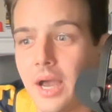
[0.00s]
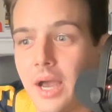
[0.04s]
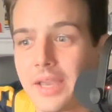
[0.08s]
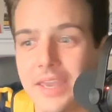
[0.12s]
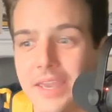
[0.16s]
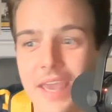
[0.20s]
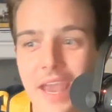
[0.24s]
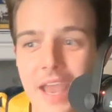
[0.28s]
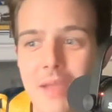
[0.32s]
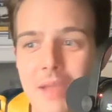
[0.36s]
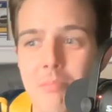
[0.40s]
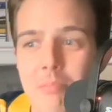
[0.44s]

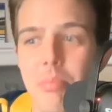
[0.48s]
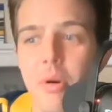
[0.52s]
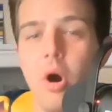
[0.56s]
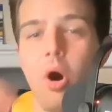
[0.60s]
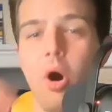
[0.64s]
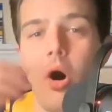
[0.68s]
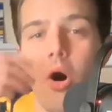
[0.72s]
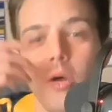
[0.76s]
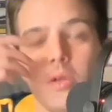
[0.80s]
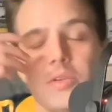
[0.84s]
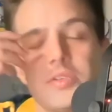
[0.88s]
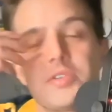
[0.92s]
Game
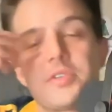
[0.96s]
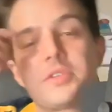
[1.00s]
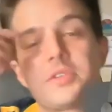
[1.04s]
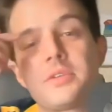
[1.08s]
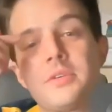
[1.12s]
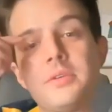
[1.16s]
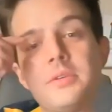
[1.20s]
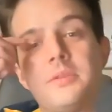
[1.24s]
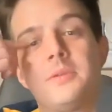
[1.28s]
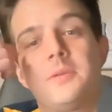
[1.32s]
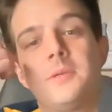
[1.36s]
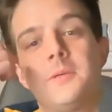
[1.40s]
balls,
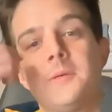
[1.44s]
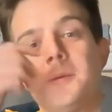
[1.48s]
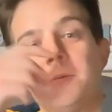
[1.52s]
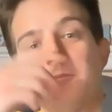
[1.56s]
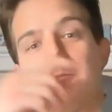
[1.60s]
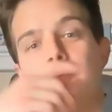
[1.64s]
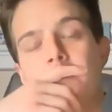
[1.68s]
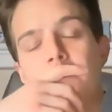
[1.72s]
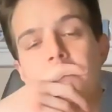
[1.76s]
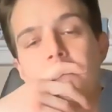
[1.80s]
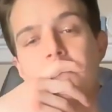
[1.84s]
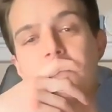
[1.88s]

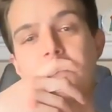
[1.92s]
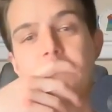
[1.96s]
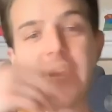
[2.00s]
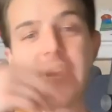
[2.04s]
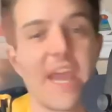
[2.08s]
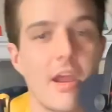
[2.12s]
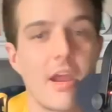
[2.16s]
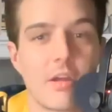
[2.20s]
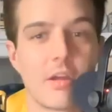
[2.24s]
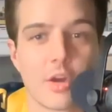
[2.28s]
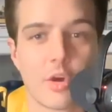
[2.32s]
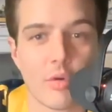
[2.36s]

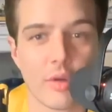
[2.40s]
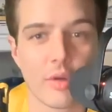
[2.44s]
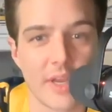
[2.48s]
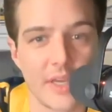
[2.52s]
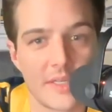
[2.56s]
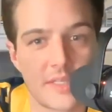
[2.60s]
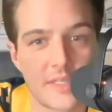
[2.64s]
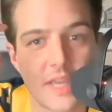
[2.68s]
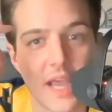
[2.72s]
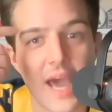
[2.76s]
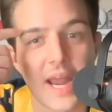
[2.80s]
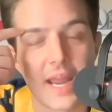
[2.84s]
Garrett
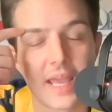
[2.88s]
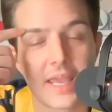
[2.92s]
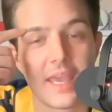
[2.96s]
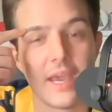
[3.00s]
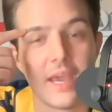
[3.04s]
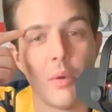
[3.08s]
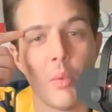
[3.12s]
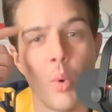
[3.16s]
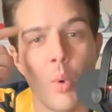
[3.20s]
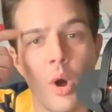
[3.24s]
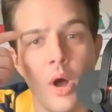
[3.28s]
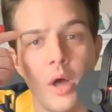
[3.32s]
Green's got to
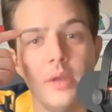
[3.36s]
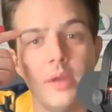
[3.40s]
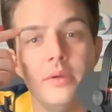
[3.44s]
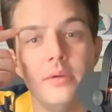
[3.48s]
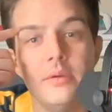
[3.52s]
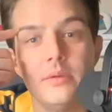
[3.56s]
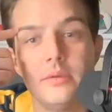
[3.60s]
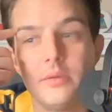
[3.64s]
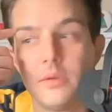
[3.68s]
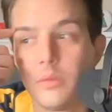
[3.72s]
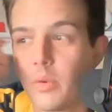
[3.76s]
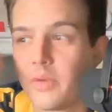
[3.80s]
get one
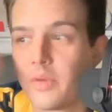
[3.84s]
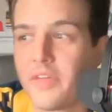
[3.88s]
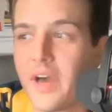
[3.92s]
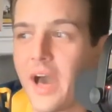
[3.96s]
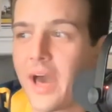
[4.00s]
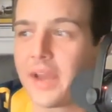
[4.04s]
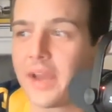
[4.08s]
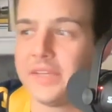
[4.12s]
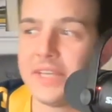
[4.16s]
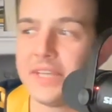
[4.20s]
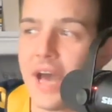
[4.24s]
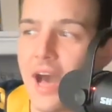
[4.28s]

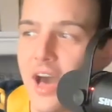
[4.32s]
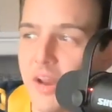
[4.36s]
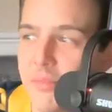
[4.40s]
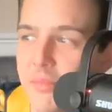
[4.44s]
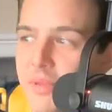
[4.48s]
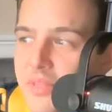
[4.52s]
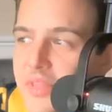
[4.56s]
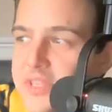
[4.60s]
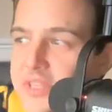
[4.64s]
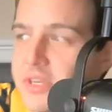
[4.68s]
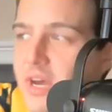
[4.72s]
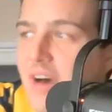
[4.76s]
without a doubt. I
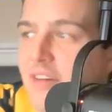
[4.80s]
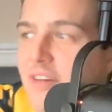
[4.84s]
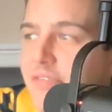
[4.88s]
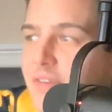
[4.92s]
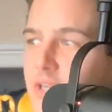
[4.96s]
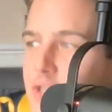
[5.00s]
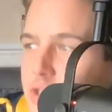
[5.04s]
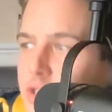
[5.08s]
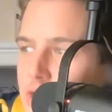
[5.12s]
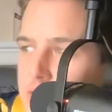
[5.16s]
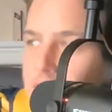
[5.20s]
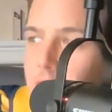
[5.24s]
mean, this
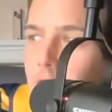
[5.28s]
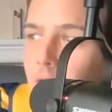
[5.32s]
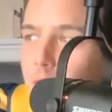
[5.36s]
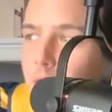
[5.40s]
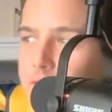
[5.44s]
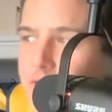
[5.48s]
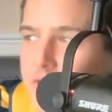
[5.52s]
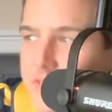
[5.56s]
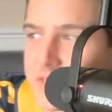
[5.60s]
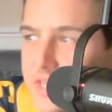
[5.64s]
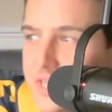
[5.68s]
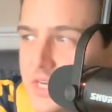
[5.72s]
offense just
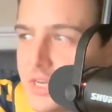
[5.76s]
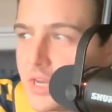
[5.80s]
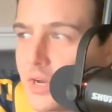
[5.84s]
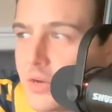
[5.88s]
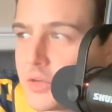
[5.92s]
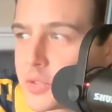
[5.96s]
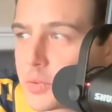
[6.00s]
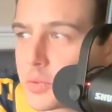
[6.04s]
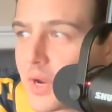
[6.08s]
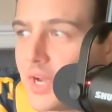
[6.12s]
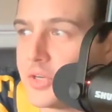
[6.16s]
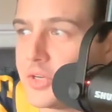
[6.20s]
goes as he
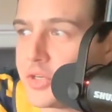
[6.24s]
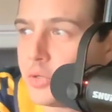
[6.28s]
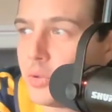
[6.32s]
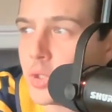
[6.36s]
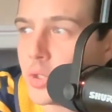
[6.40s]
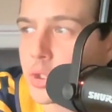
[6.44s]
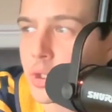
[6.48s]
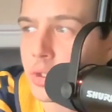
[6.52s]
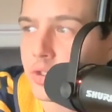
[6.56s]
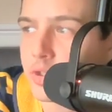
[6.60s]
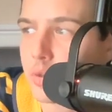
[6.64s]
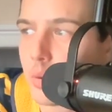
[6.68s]
goes, right?
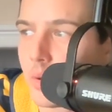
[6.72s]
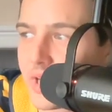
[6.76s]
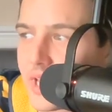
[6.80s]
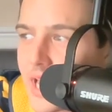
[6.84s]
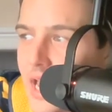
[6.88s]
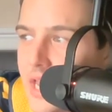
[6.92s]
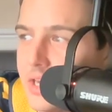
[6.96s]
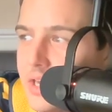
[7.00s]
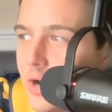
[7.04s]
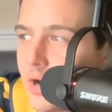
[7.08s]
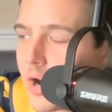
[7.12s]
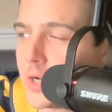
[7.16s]

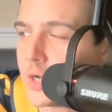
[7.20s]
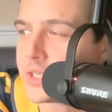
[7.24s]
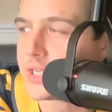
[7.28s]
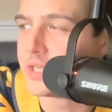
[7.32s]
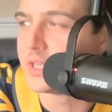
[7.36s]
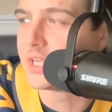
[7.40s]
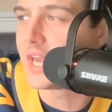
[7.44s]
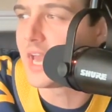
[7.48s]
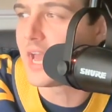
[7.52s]
228 yards in the